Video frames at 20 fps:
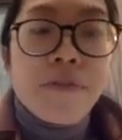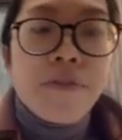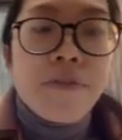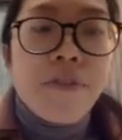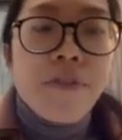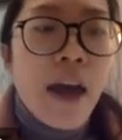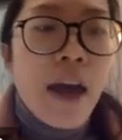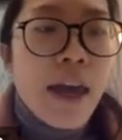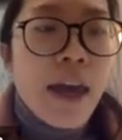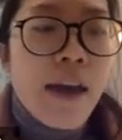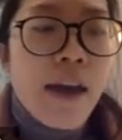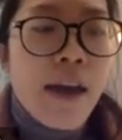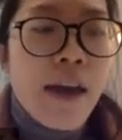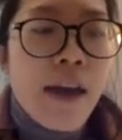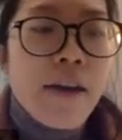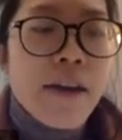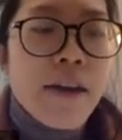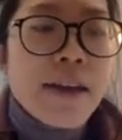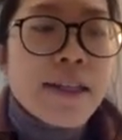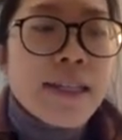
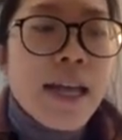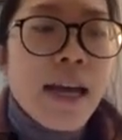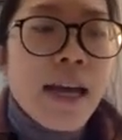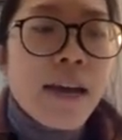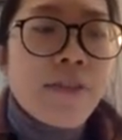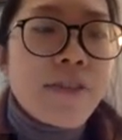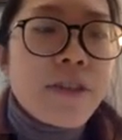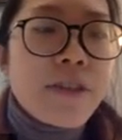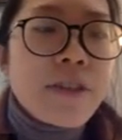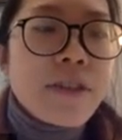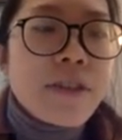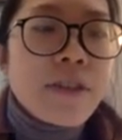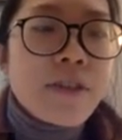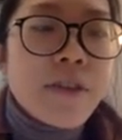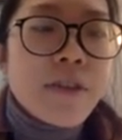file? Is that first